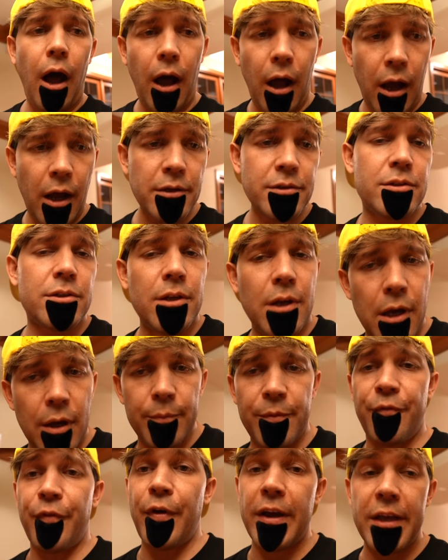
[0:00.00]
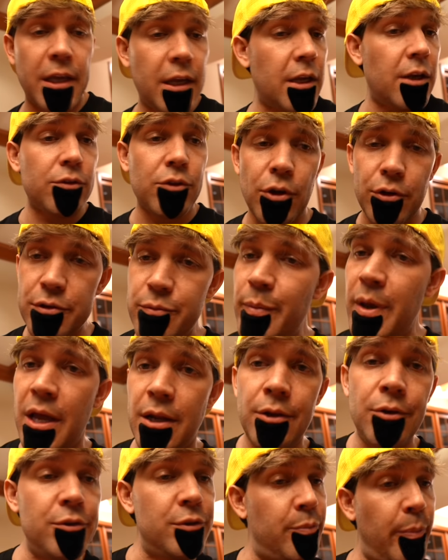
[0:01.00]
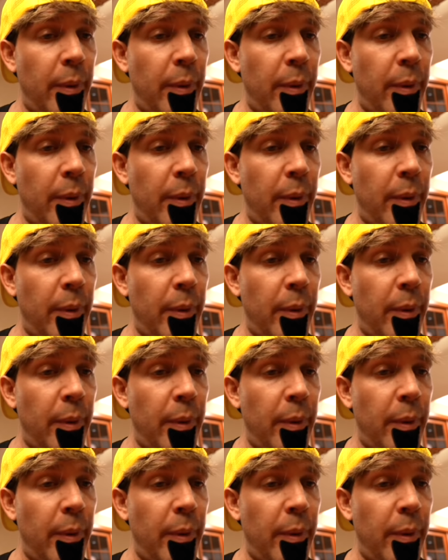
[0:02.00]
Awesome, if I could get those menus